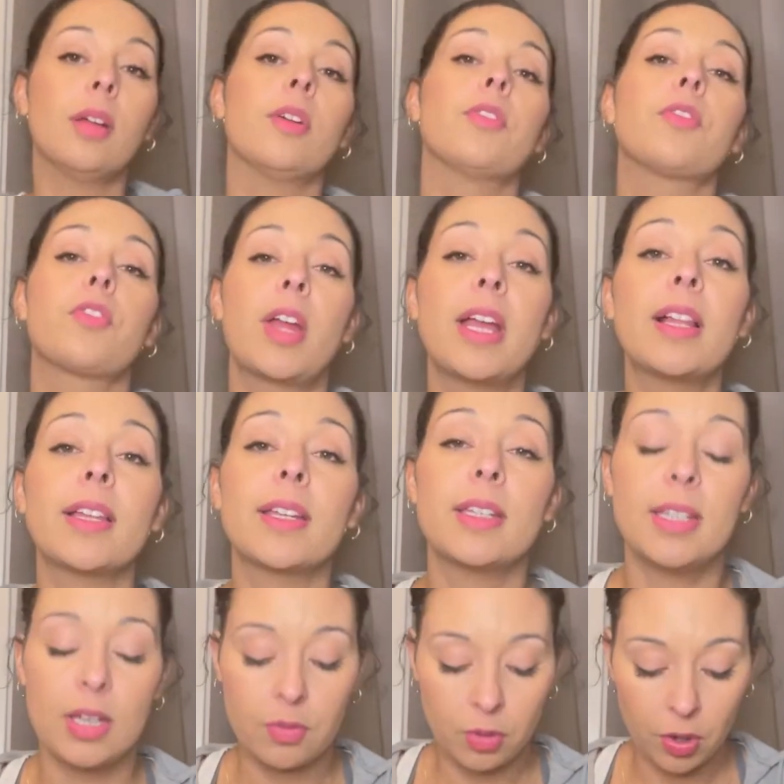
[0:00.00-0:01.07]
Franklin
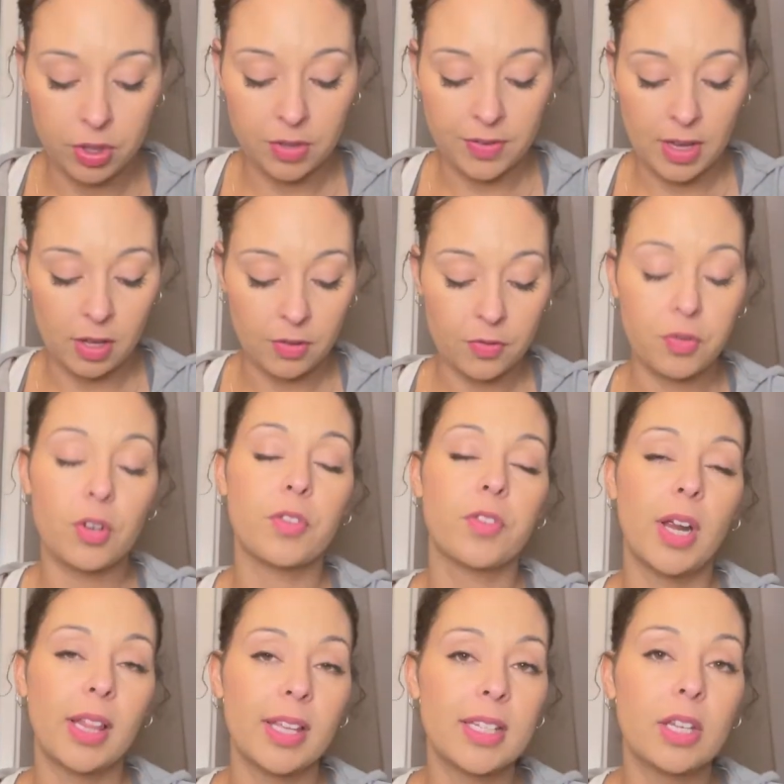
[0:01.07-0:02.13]
D. Roosevelt. For
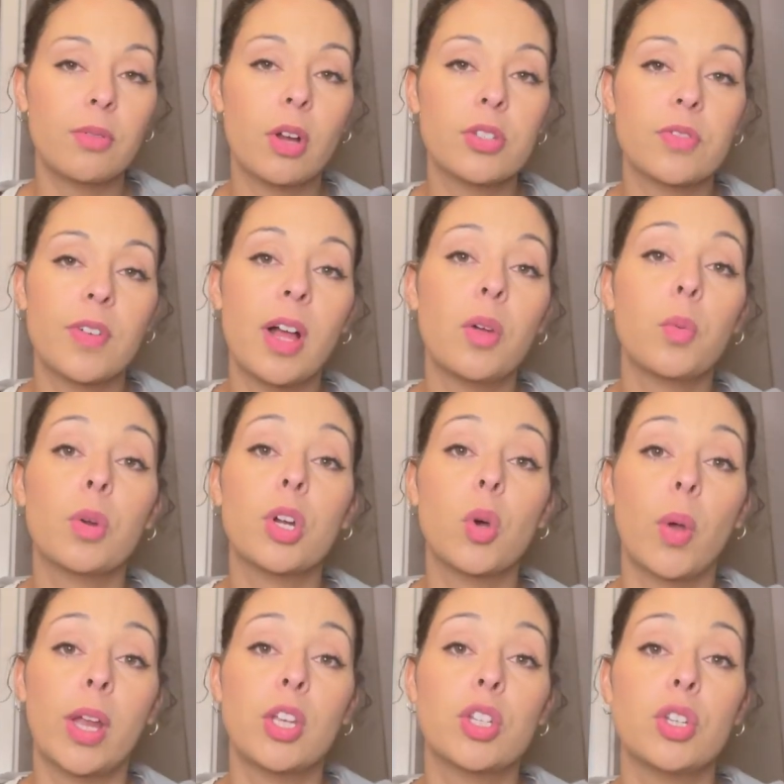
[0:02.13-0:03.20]
Franklin D. Roosevelt, we're
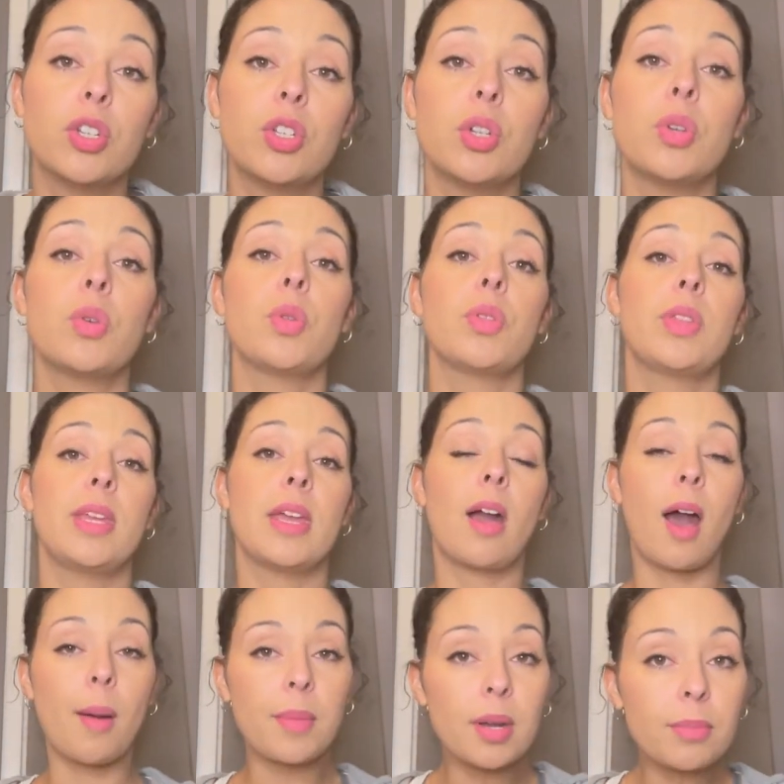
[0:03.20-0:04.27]
going to do the
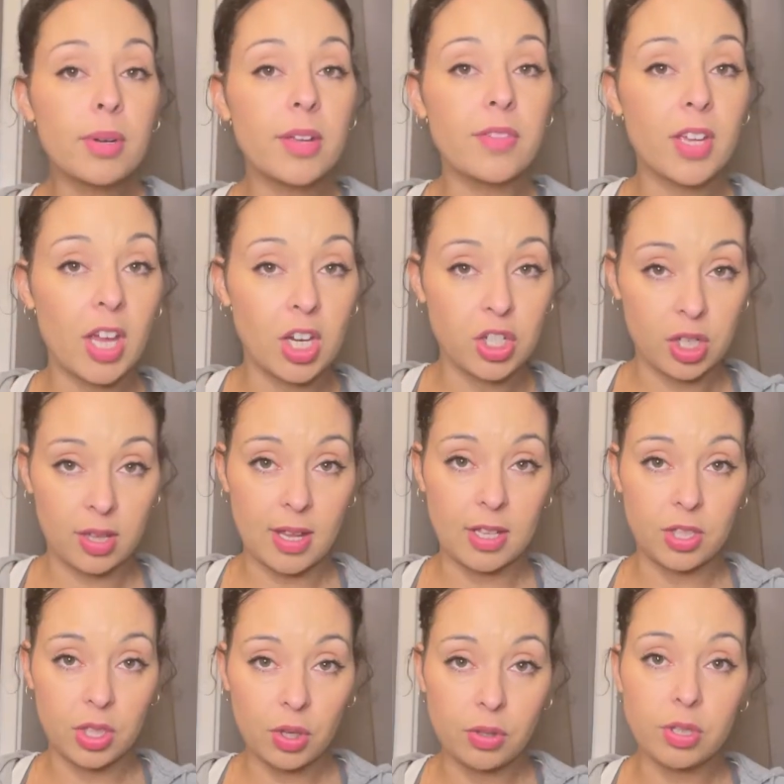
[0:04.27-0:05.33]
common abbreviation
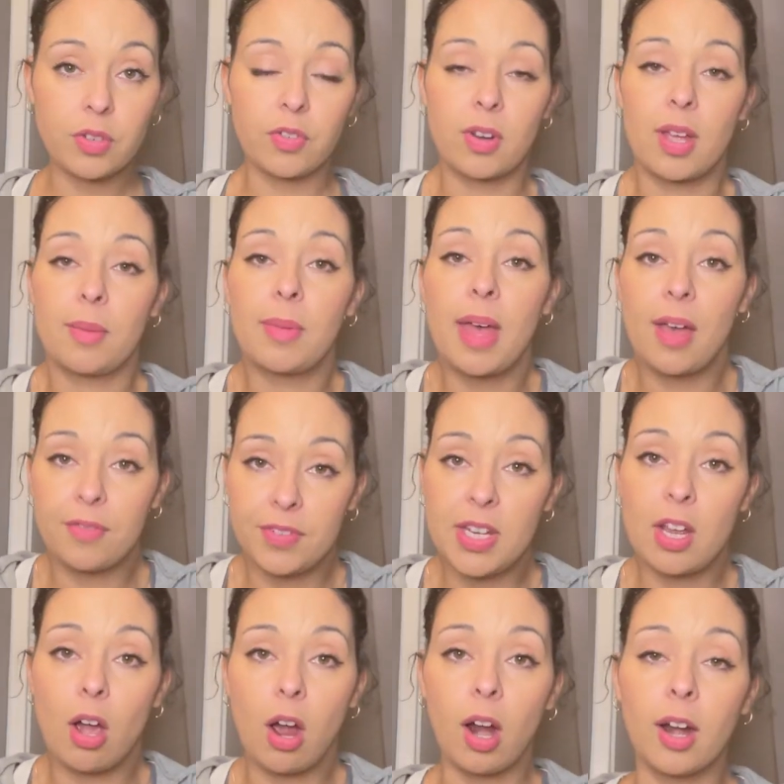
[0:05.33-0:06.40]
that's used for him,
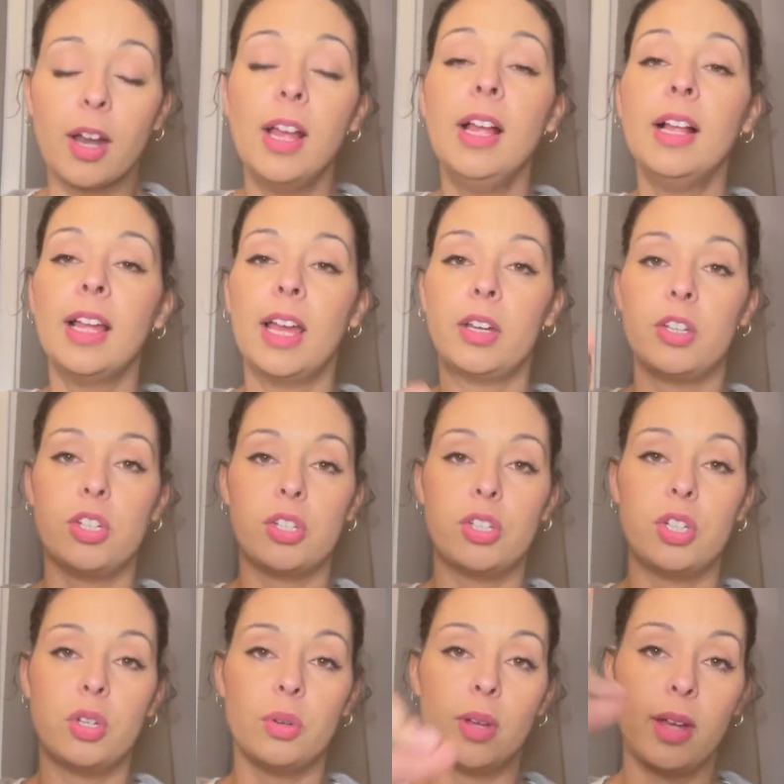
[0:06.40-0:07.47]
FDR, and you just
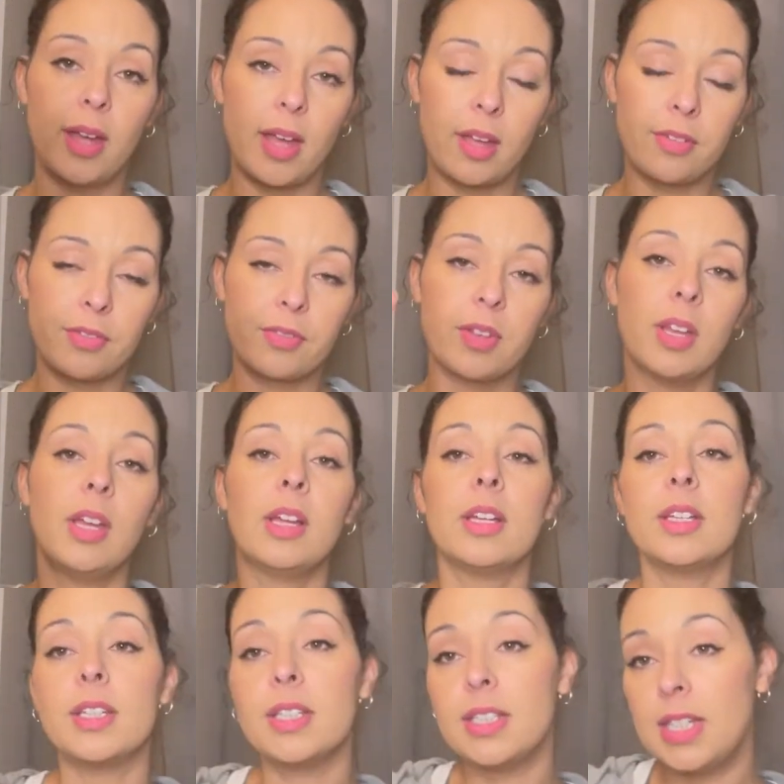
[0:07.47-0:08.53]
do F,
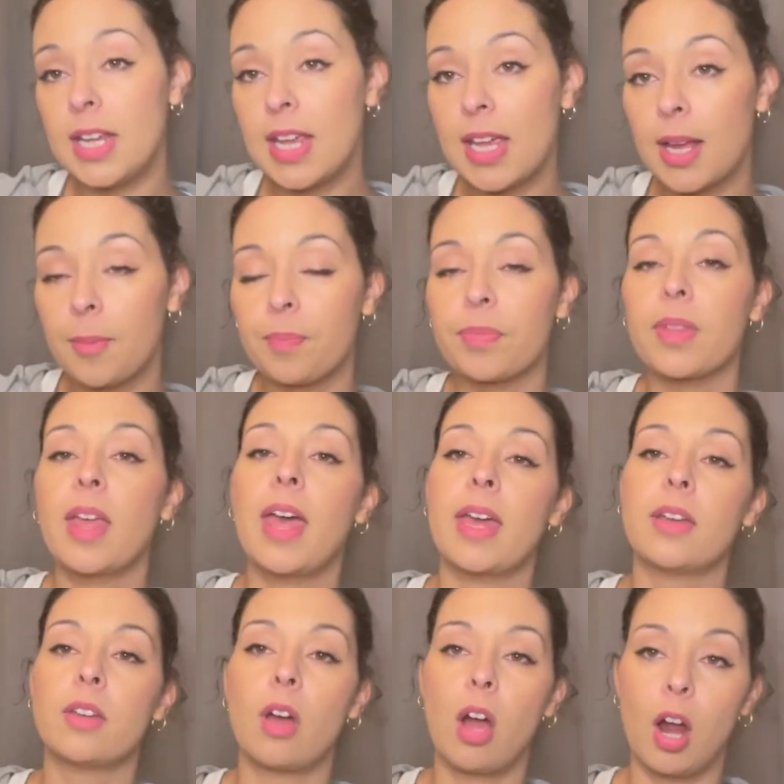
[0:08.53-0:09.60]
D,
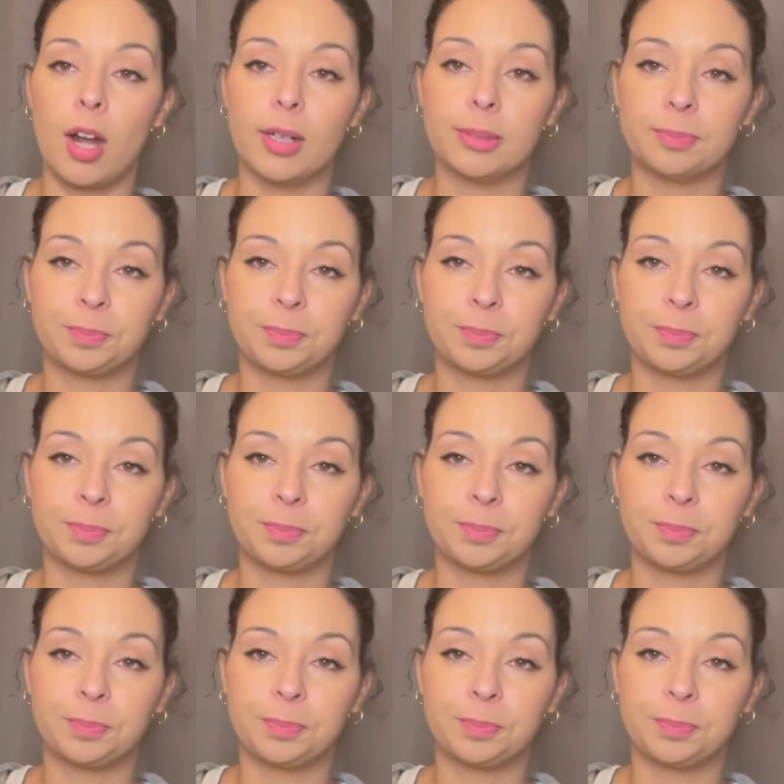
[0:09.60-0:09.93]
and R.